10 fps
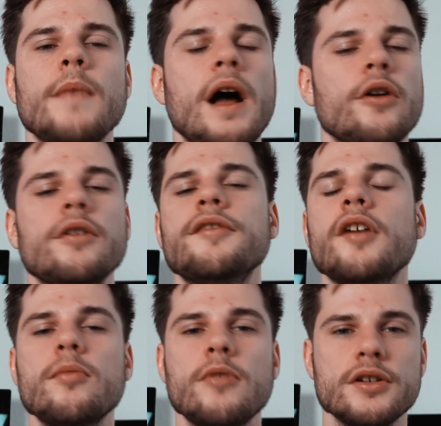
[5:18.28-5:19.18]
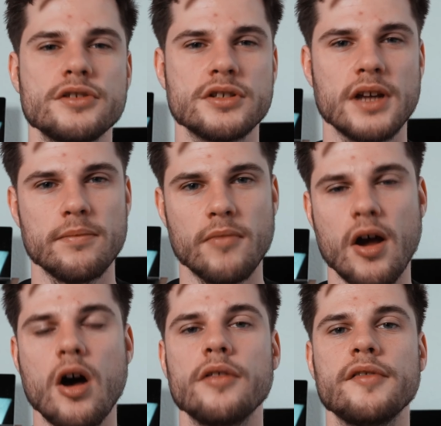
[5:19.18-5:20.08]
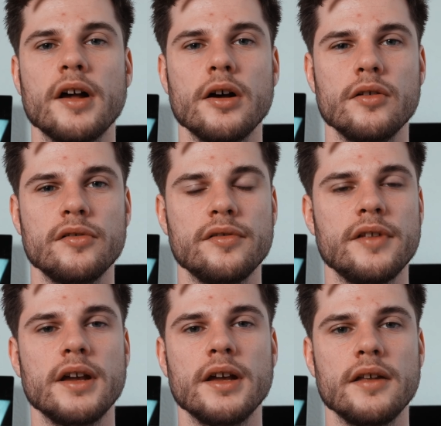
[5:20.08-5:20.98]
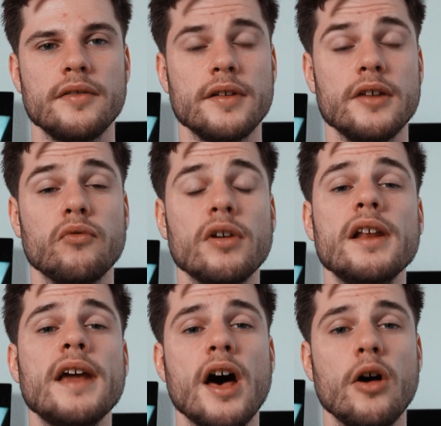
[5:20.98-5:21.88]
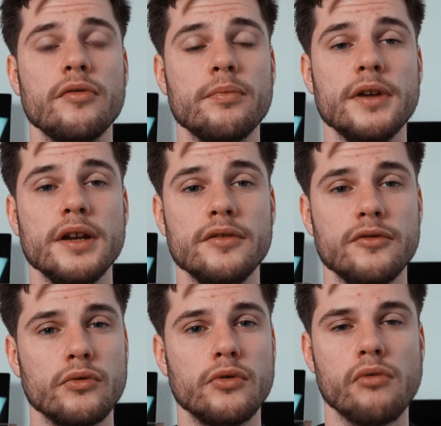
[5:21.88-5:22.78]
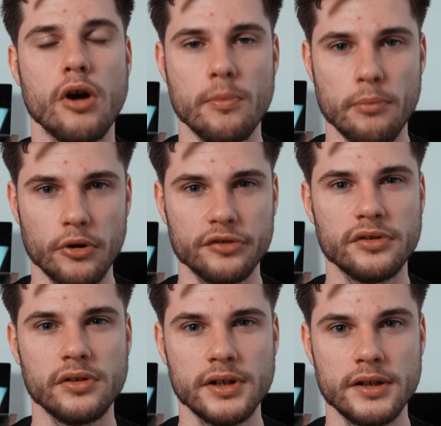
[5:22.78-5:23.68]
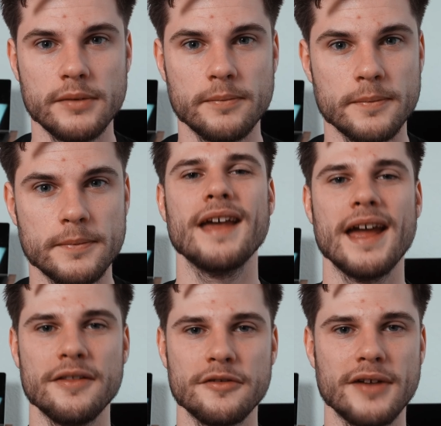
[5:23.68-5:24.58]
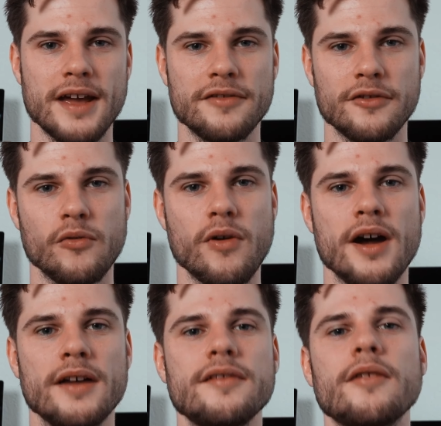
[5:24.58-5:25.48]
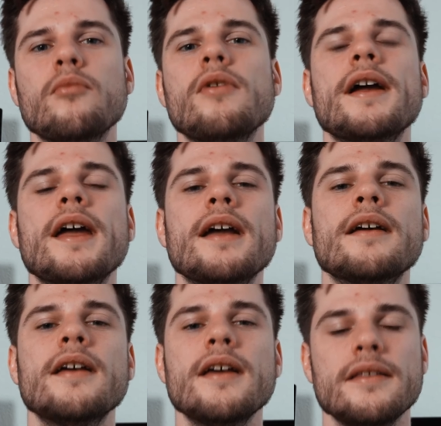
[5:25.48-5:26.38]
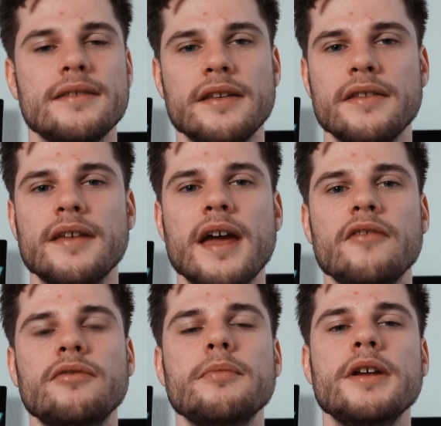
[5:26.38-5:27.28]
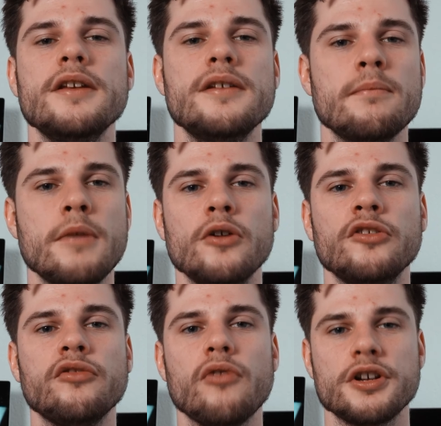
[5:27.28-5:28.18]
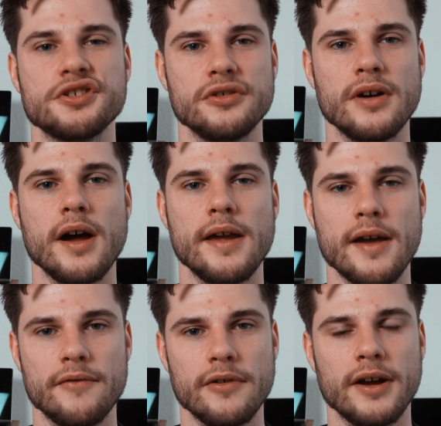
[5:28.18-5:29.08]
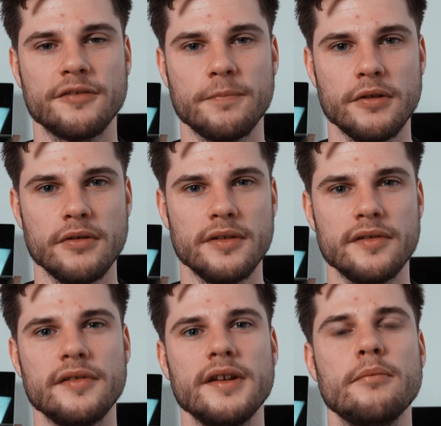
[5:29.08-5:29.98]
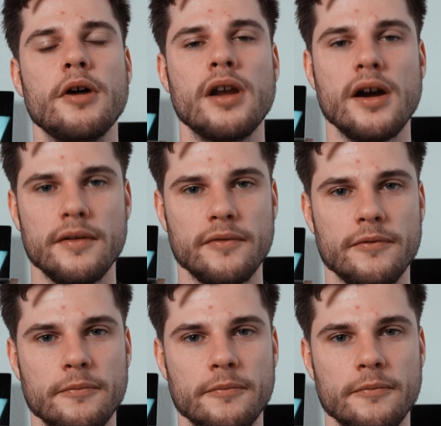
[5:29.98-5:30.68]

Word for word: I learned so much at my aunt's house that it really helps me to grow personally and to get the right upbringing that it gives me the most structure I ever experienced in my life.